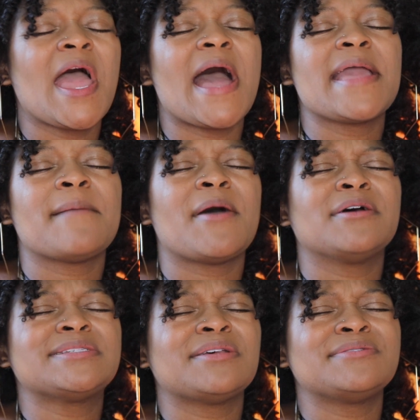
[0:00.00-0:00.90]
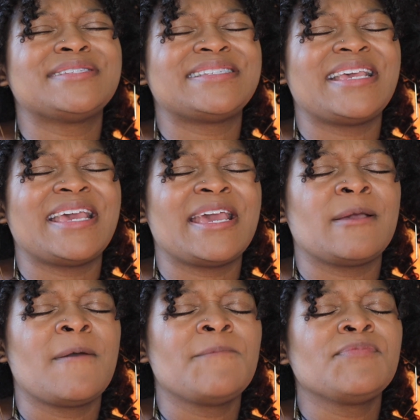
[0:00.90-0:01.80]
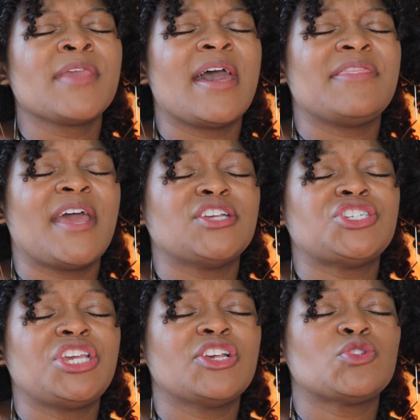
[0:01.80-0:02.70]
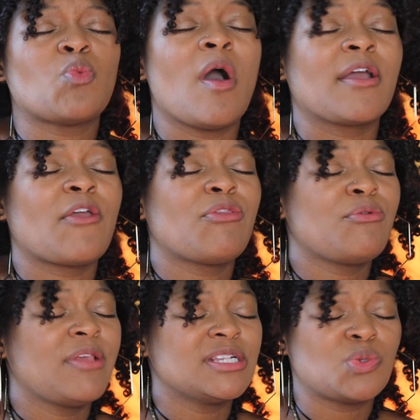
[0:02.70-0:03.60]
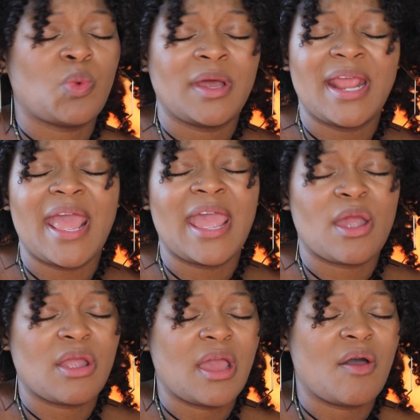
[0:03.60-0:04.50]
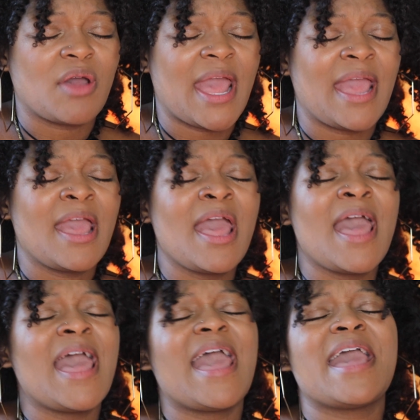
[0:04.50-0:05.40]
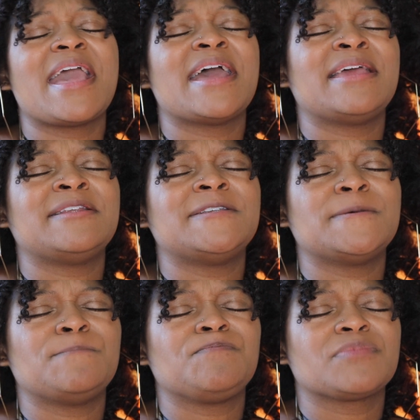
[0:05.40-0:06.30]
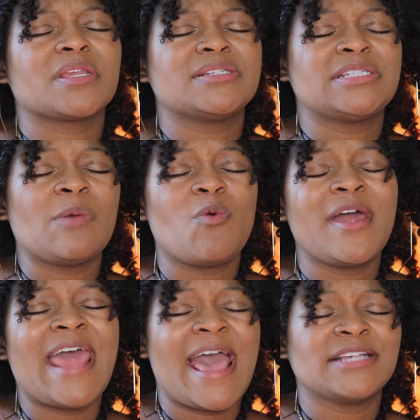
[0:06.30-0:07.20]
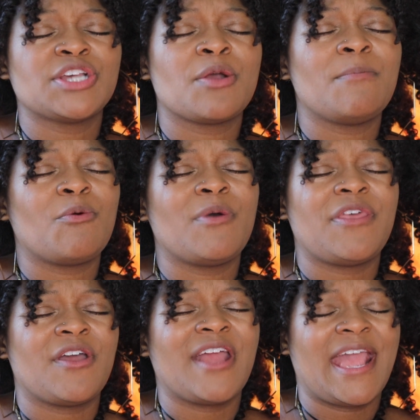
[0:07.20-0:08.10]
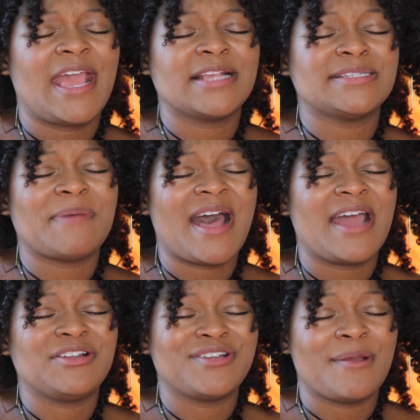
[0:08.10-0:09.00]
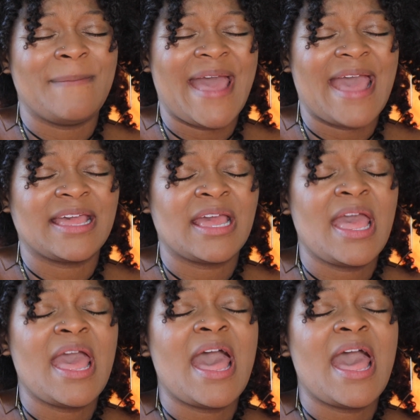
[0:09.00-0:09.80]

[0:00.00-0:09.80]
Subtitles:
I am also seeing that she is walking through this wooded area, okay? And someone has her, but with her hands behind her back.